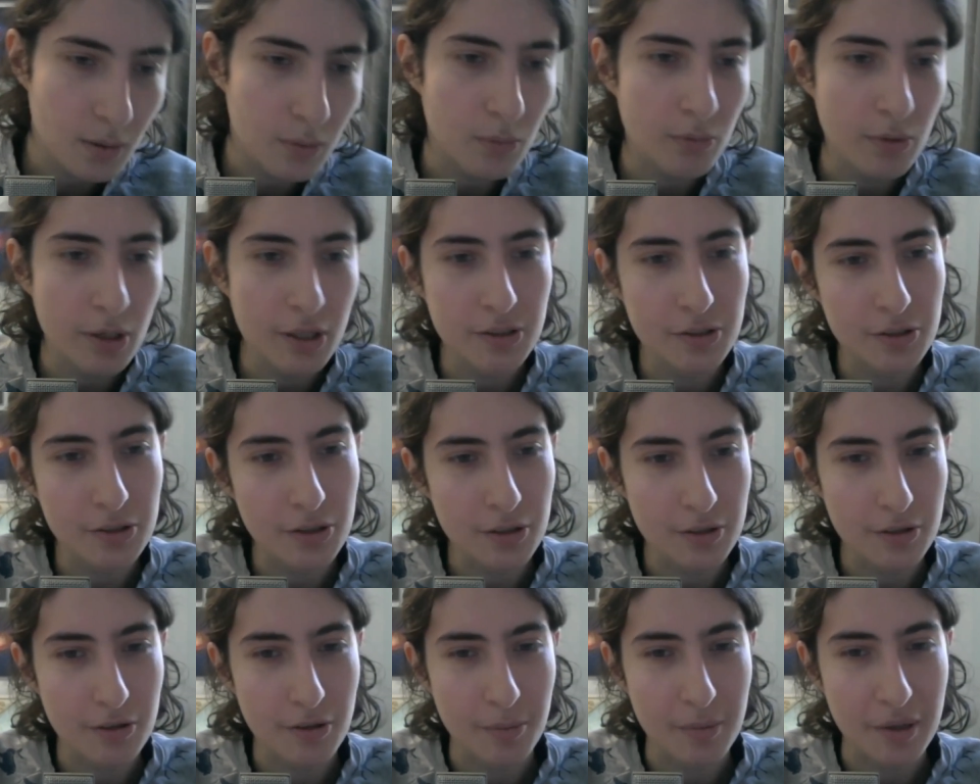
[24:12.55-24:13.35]

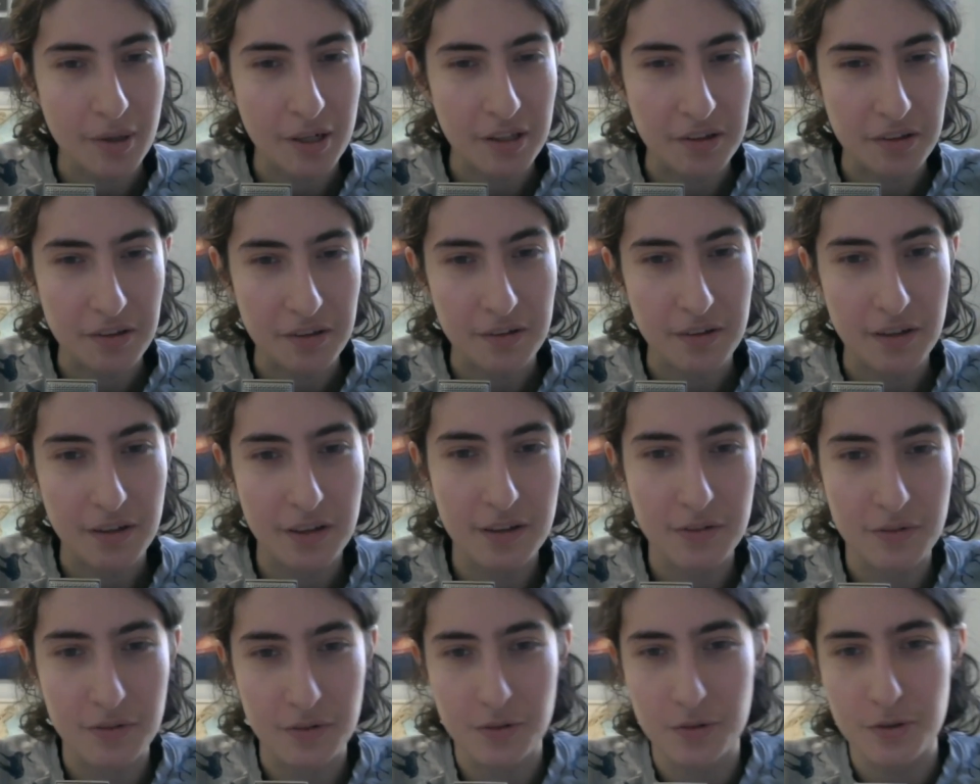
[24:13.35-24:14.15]
$1 a month in
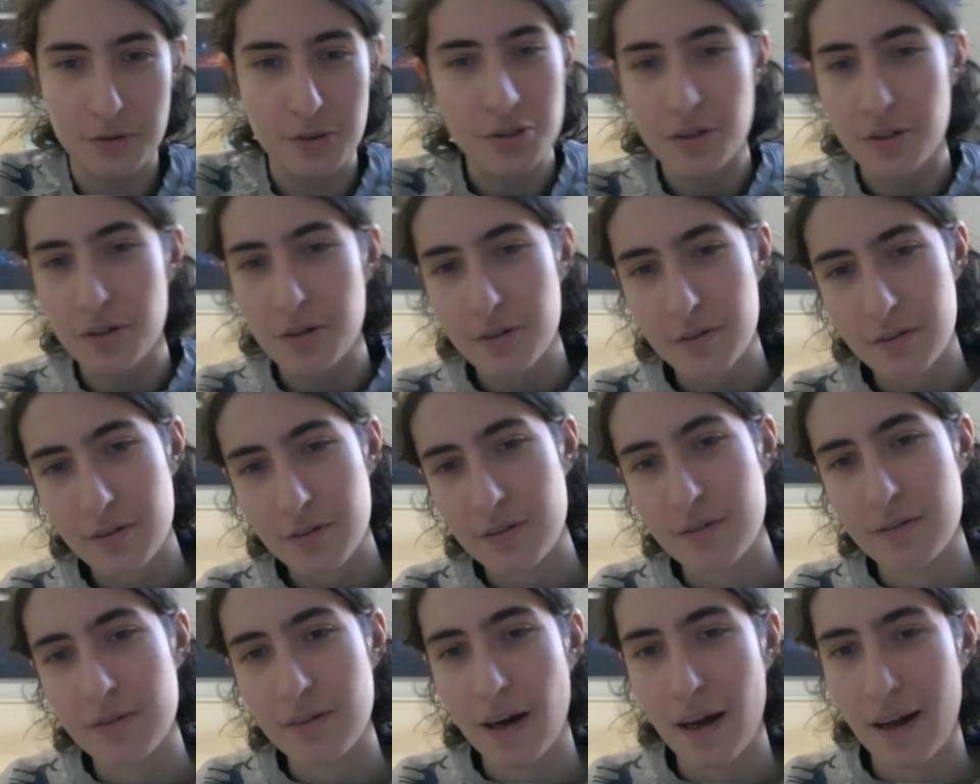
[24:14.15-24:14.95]
the future,
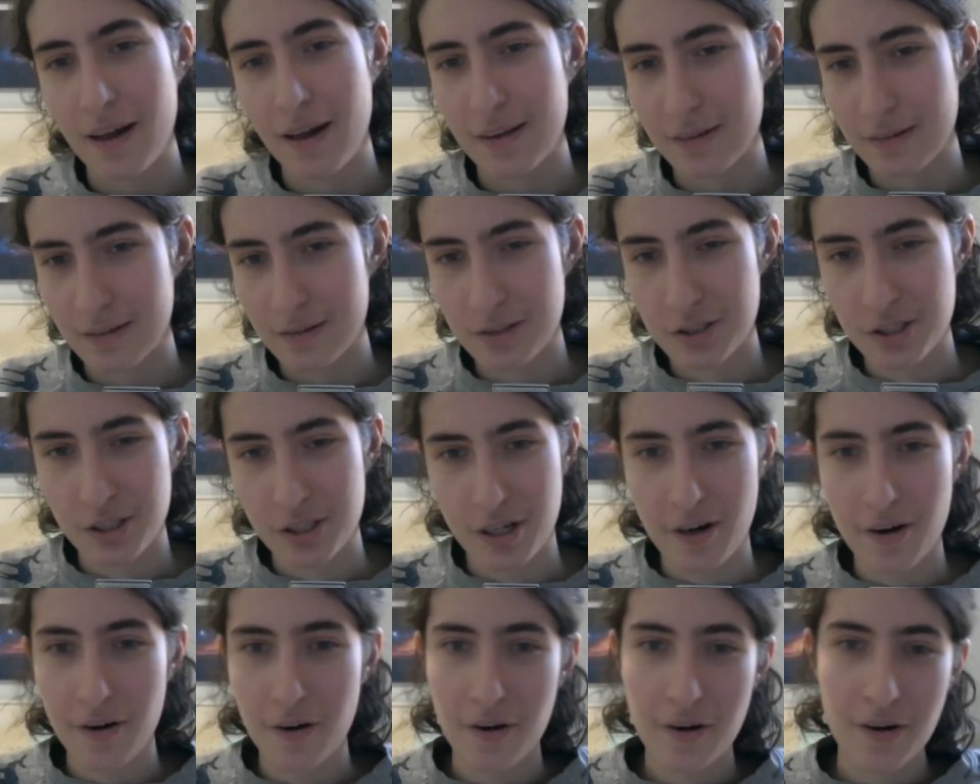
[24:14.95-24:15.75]
I'll
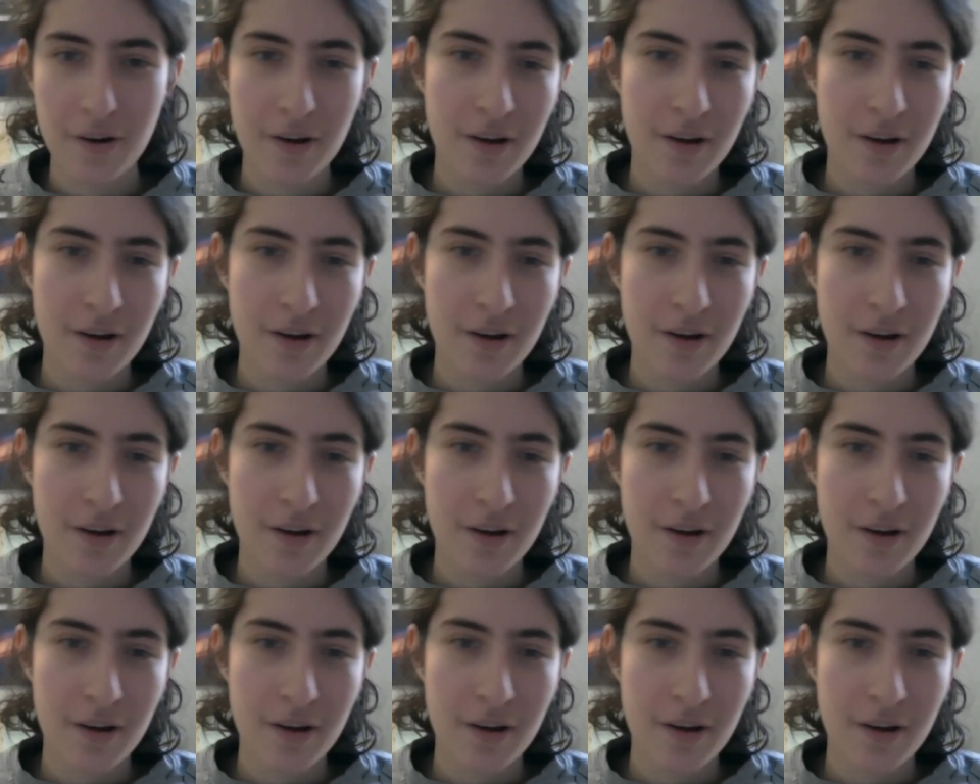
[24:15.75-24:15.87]
share